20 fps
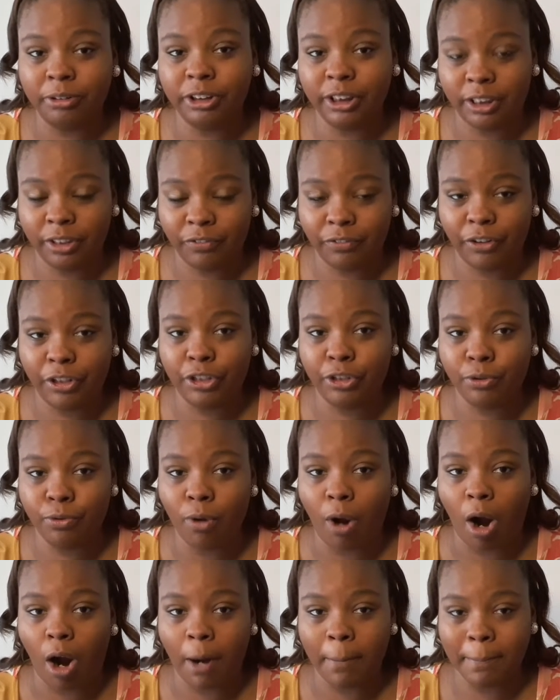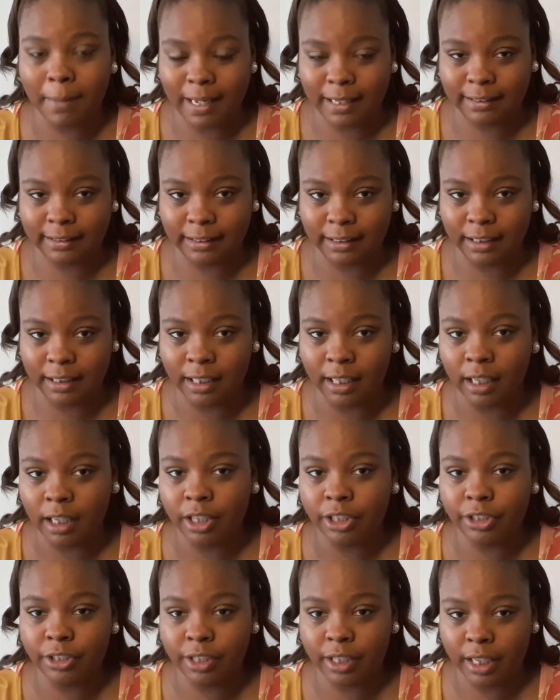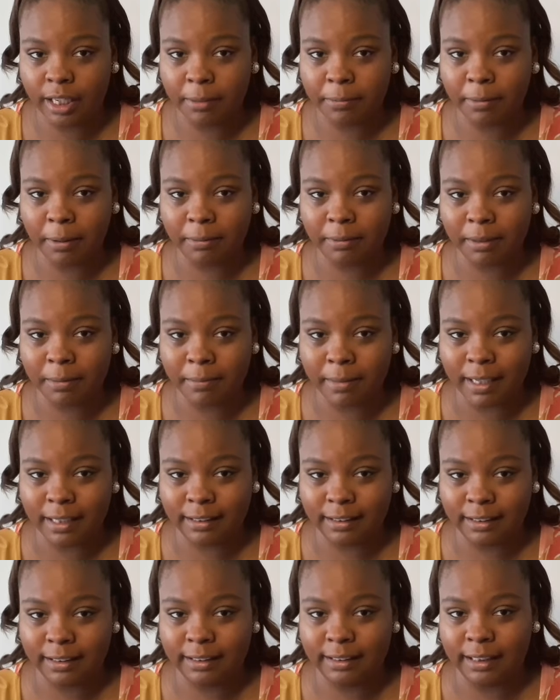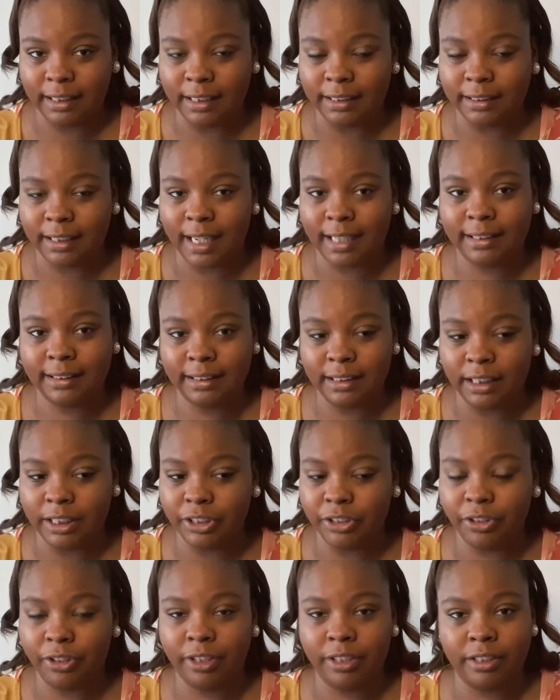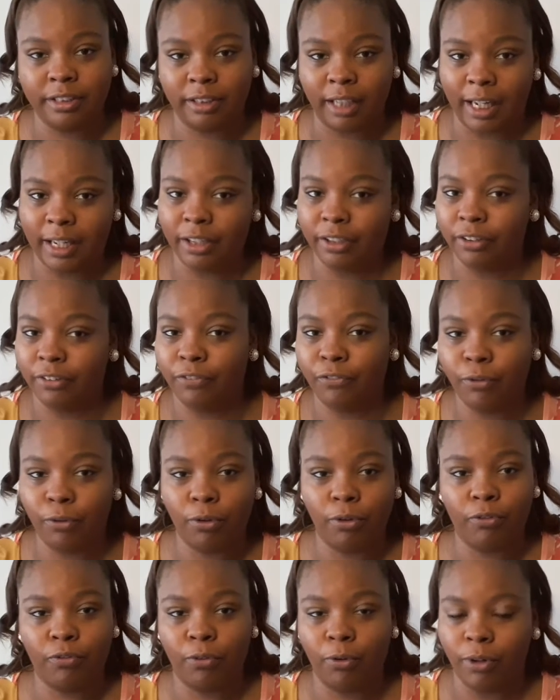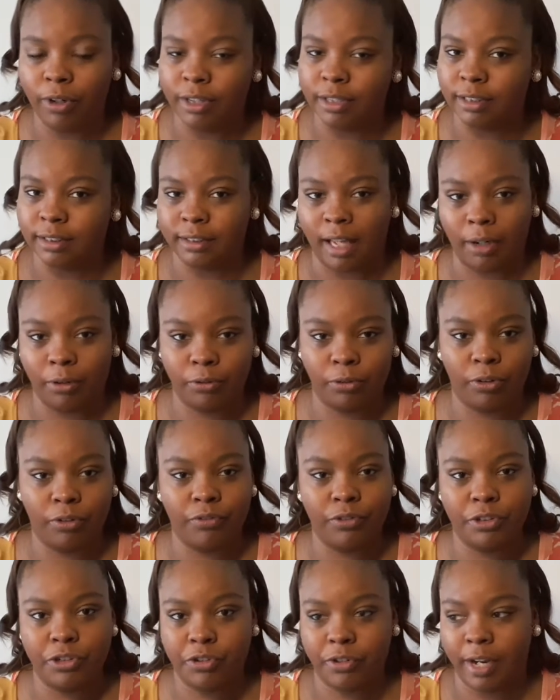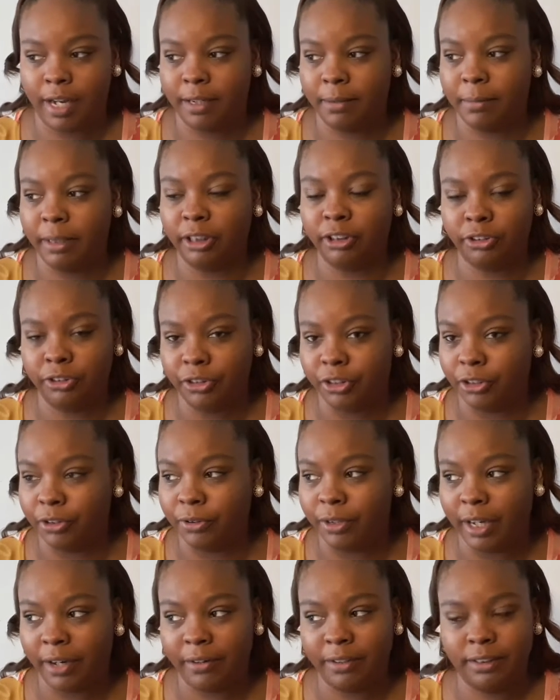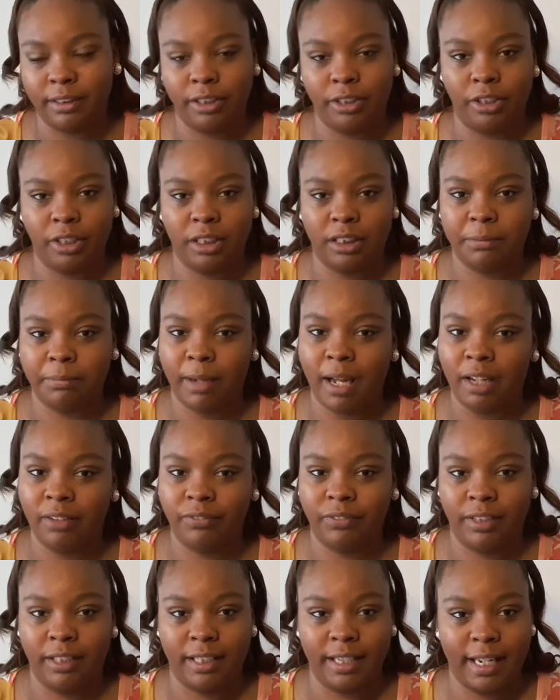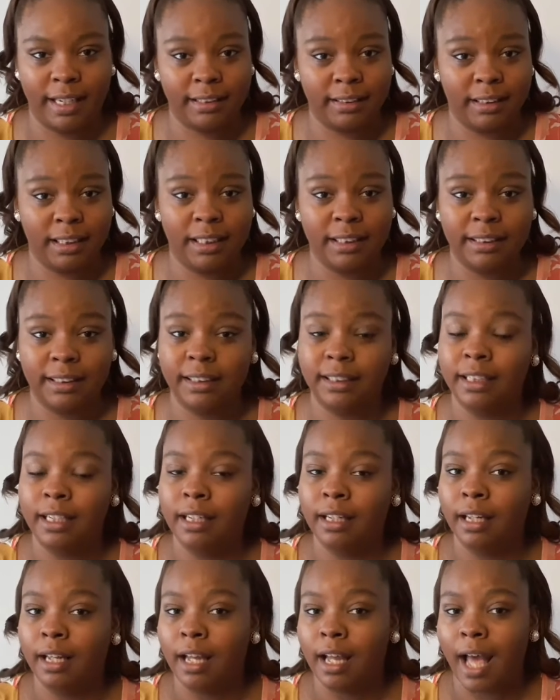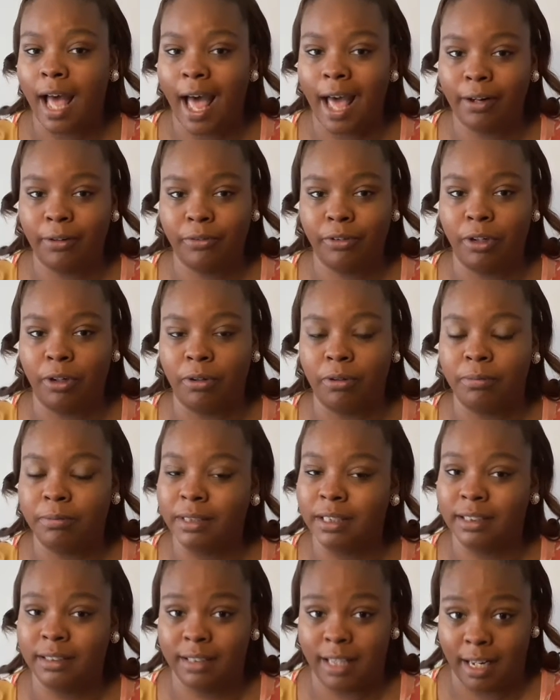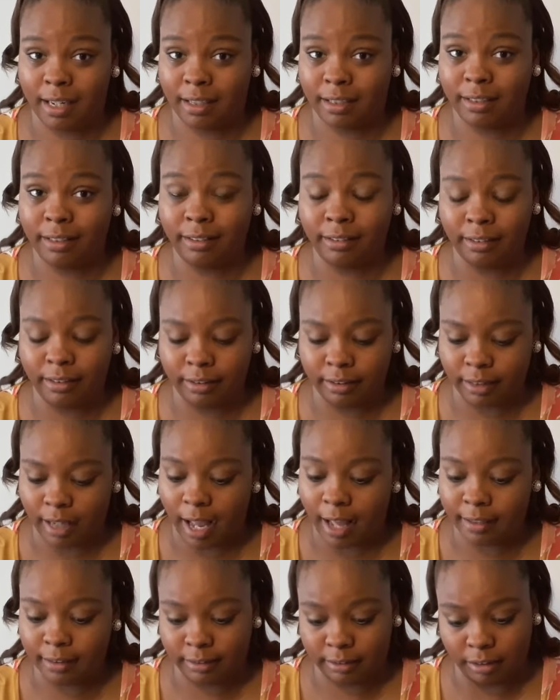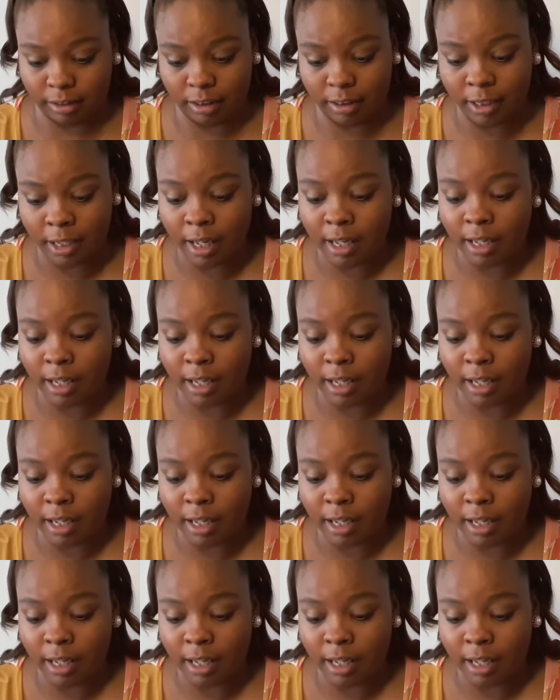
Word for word: Jennifer, you are messy. You're keeping up the mess this season. I see you're in like full force. I don't know if you're trying to make sure you guarantee your spot for the next season. I don't know, but it's not a good look, honestly.